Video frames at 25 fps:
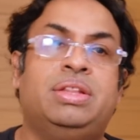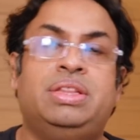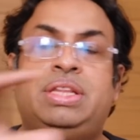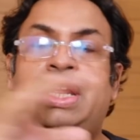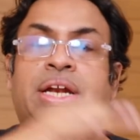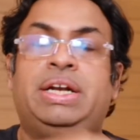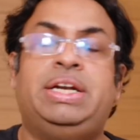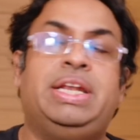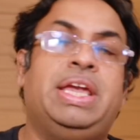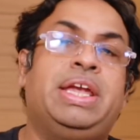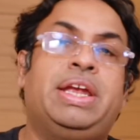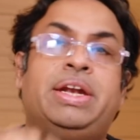
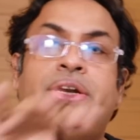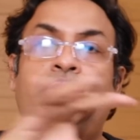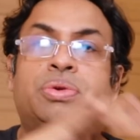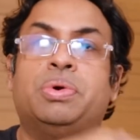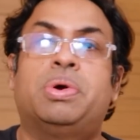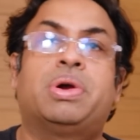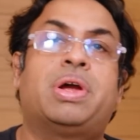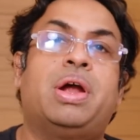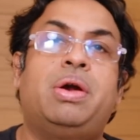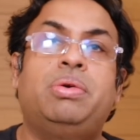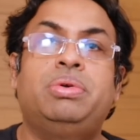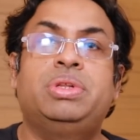they take
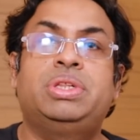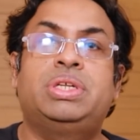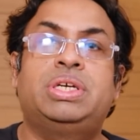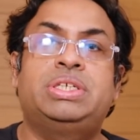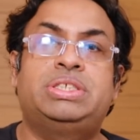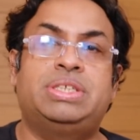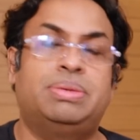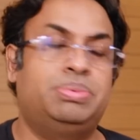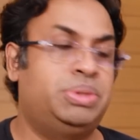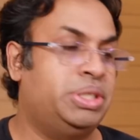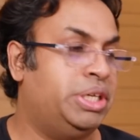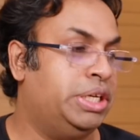into account
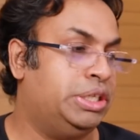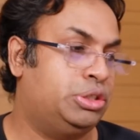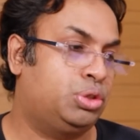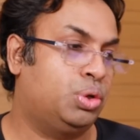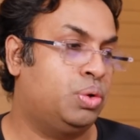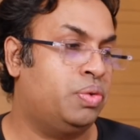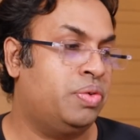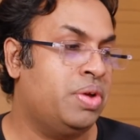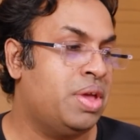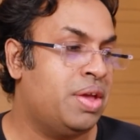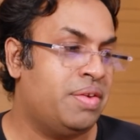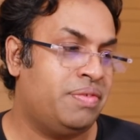the subsidy
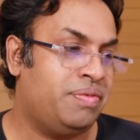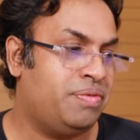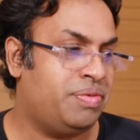so